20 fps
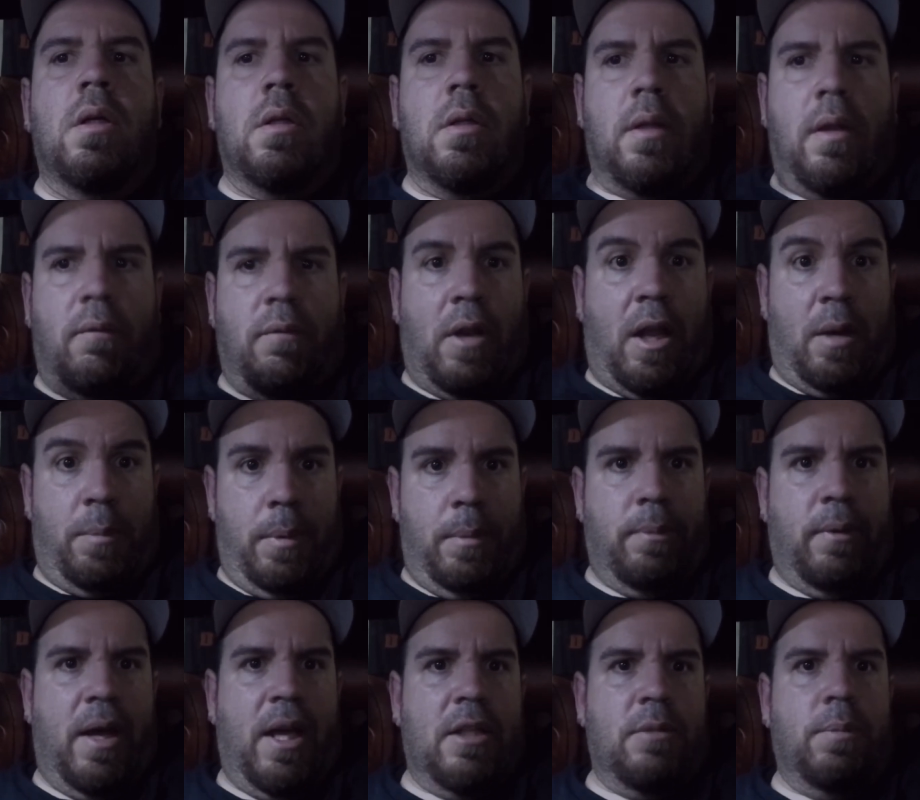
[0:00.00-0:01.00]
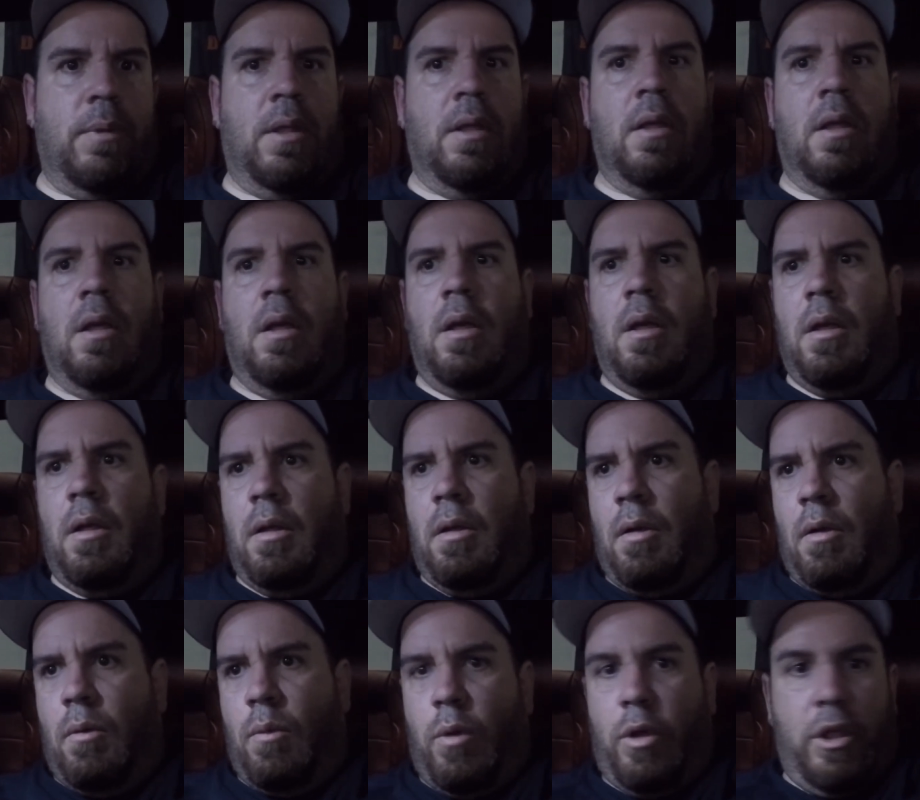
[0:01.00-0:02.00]
if a lot of people ask me,
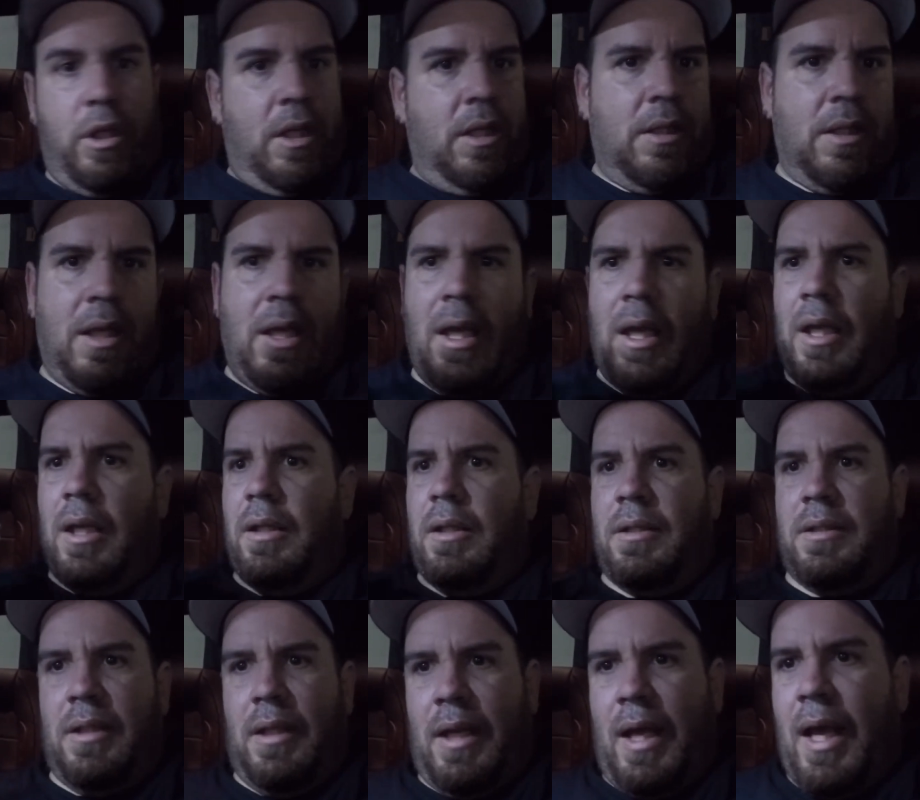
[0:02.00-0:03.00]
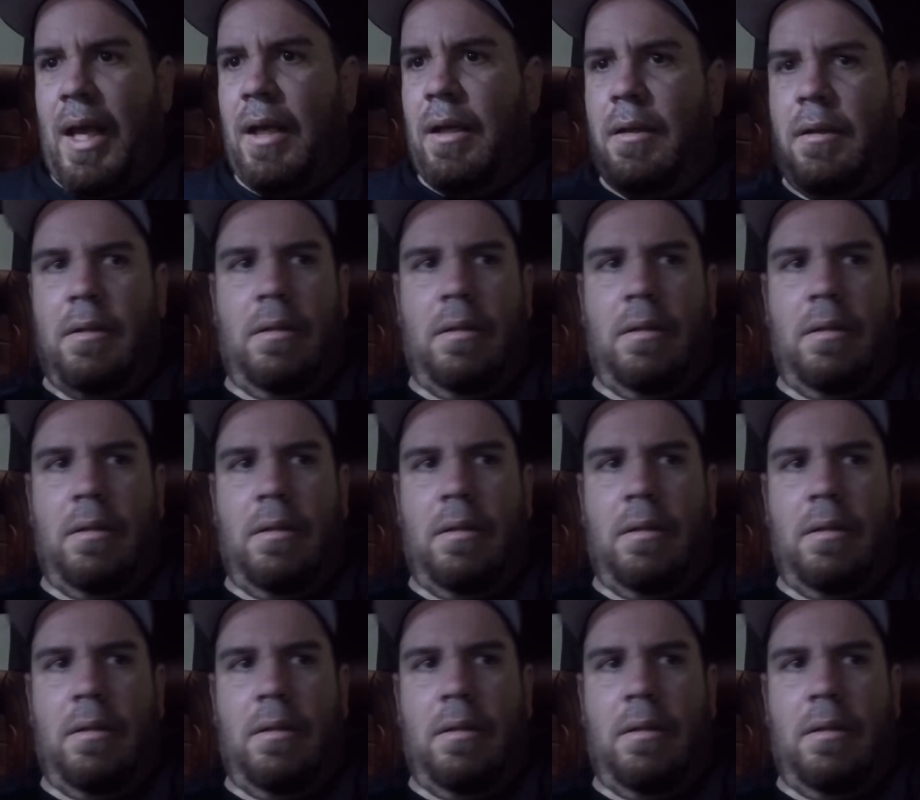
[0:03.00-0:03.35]
where'd you get the kit, this and that,